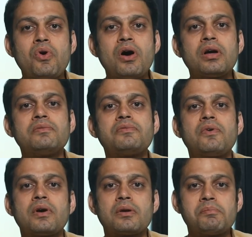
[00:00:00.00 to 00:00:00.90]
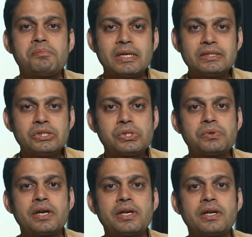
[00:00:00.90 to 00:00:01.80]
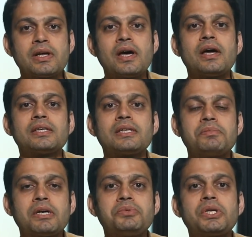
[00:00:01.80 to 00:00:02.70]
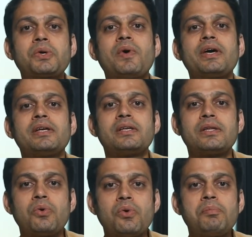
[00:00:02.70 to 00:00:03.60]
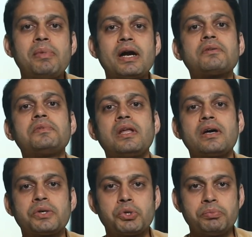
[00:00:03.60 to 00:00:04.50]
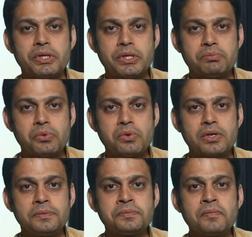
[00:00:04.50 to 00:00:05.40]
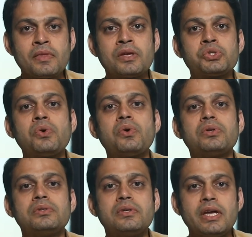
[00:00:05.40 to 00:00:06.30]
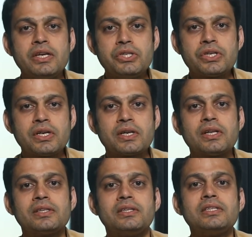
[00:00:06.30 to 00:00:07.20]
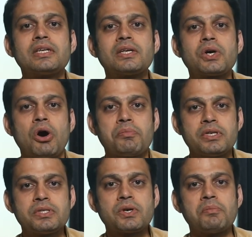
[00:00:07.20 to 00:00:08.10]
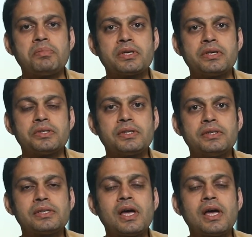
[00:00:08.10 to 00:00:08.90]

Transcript: on for months together, sometimes requiring the whole part of the lung to be removed. So in general, these are the commonest complications,